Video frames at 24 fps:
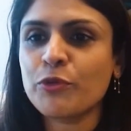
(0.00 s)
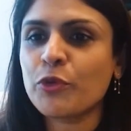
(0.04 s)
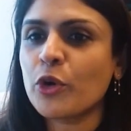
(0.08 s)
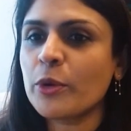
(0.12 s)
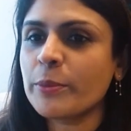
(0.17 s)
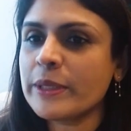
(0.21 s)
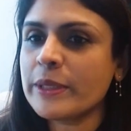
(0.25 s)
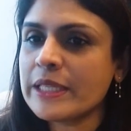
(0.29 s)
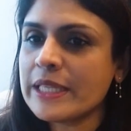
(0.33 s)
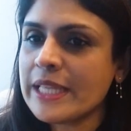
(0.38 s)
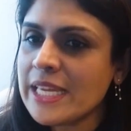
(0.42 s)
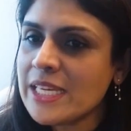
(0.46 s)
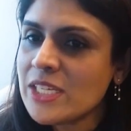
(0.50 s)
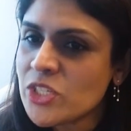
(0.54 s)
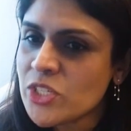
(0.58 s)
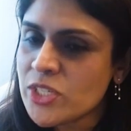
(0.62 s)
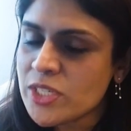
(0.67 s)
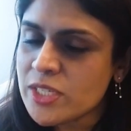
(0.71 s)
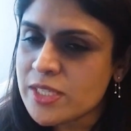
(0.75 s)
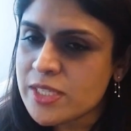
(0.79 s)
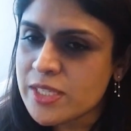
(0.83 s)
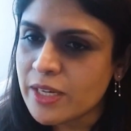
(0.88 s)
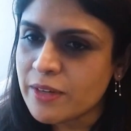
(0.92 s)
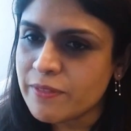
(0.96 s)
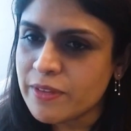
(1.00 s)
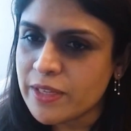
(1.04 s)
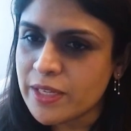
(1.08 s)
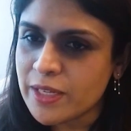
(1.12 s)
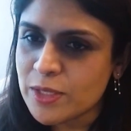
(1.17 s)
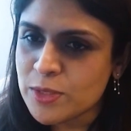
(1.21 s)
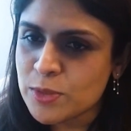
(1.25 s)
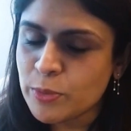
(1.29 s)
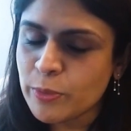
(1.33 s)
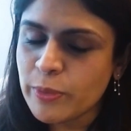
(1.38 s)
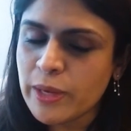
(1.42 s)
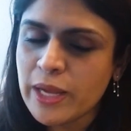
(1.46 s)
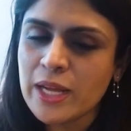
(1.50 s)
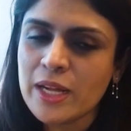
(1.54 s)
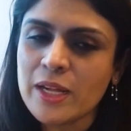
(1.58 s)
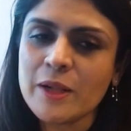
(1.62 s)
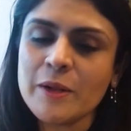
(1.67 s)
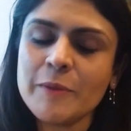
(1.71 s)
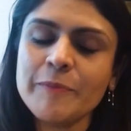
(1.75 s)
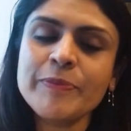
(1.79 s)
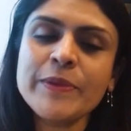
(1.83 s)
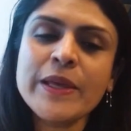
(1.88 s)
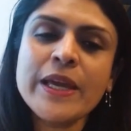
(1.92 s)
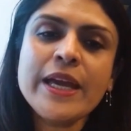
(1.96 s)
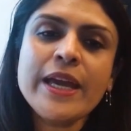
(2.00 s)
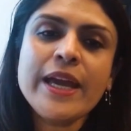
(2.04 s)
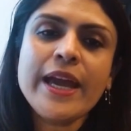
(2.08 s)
formulations of it as well.